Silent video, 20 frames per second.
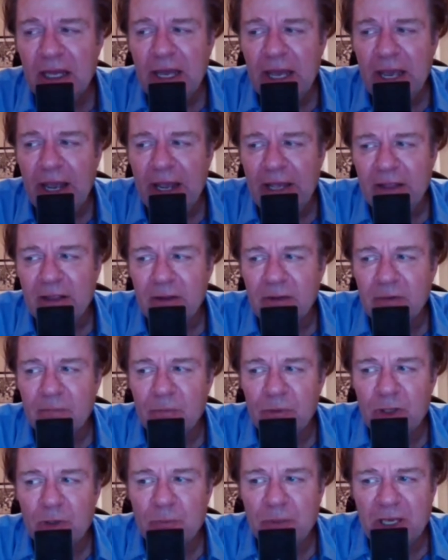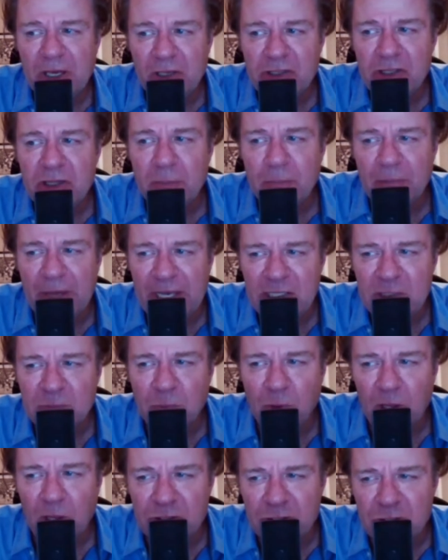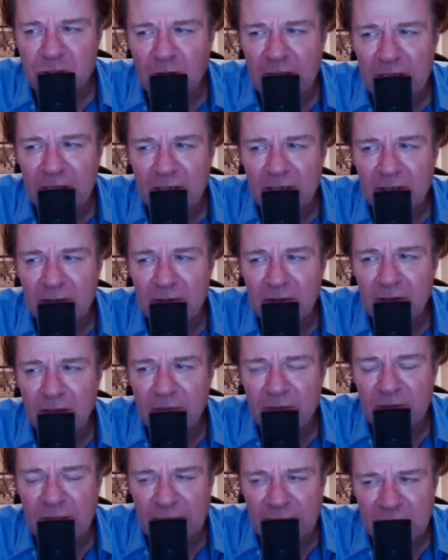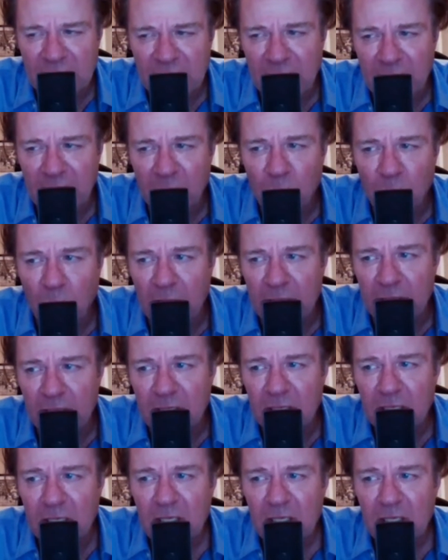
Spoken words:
And because of the baseball strike of 1981,